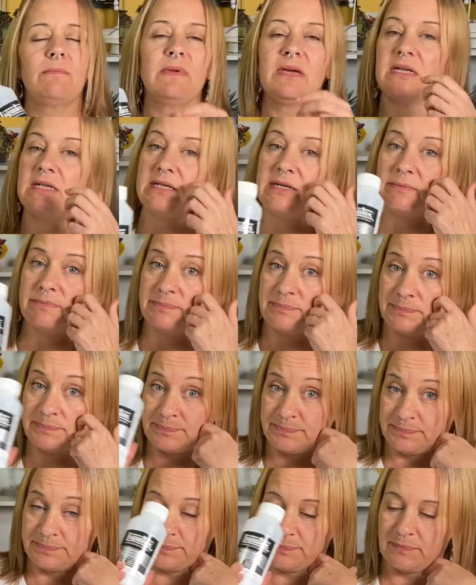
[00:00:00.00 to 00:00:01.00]
medium,
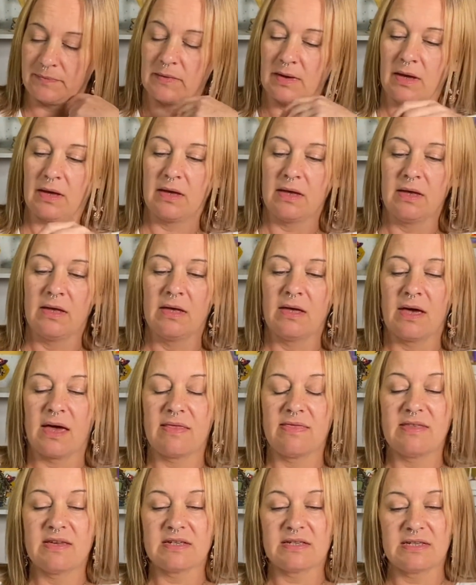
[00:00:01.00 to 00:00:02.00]

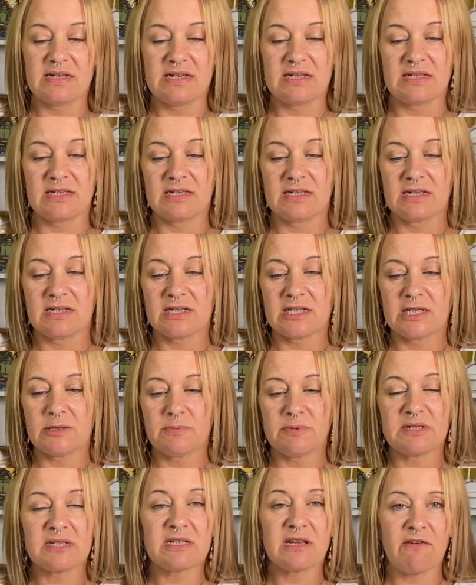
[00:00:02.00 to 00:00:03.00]
and this is
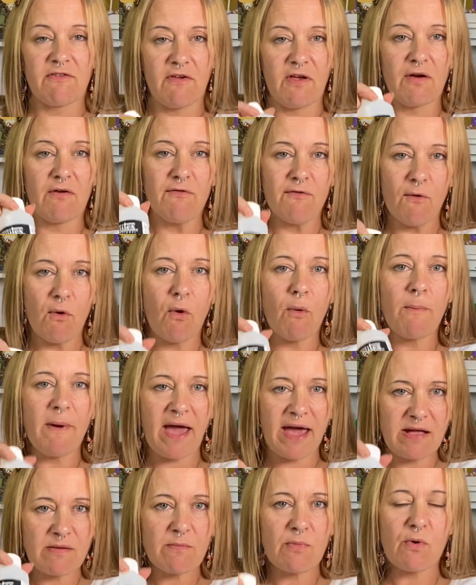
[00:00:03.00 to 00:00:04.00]
specific for
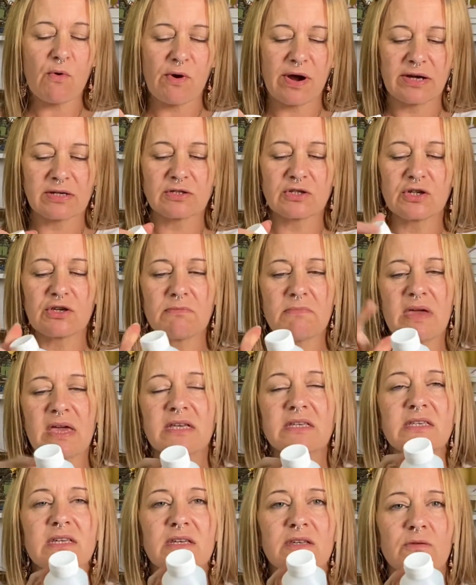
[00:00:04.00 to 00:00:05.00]
paint pouring. So you
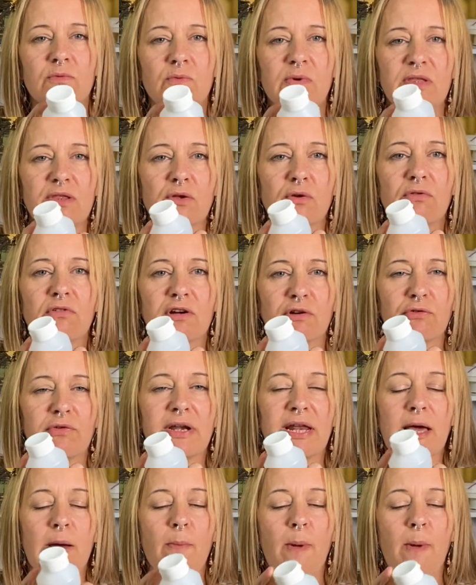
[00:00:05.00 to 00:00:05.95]
mix it with your acrylic